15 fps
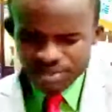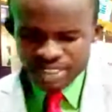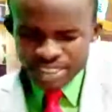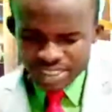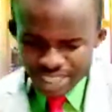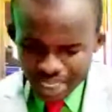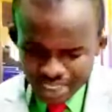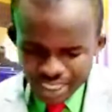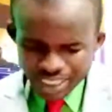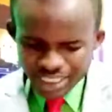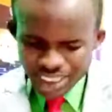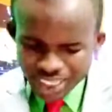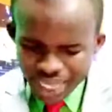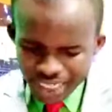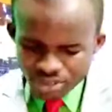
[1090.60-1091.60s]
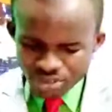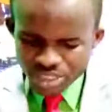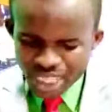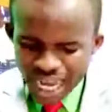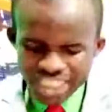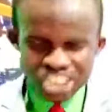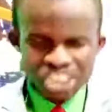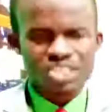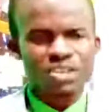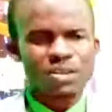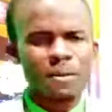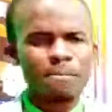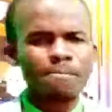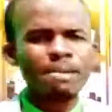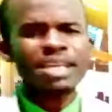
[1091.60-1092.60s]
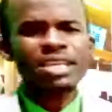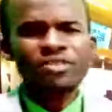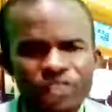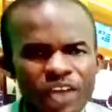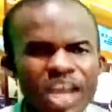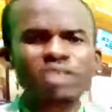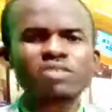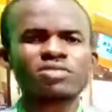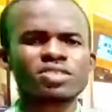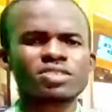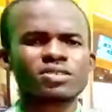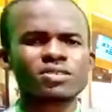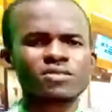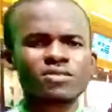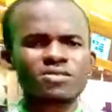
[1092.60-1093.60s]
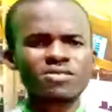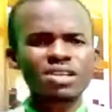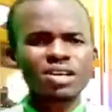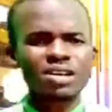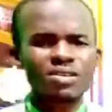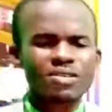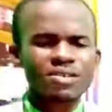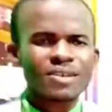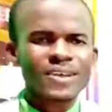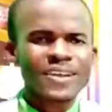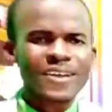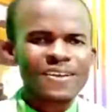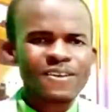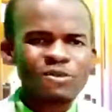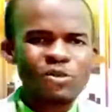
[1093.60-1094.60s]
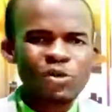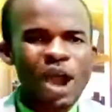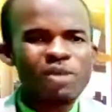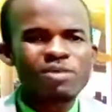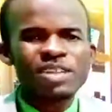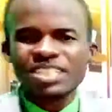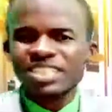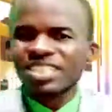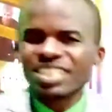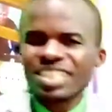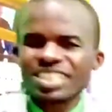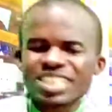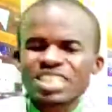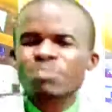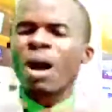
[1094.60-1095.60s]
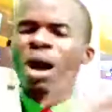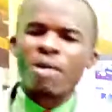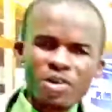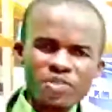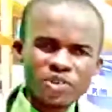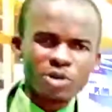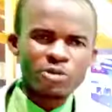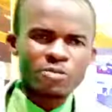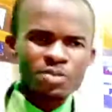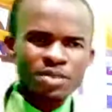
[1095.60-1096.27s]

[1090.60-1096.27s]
Satan tried to touch, but he failed. Wow, Jesus is powerful.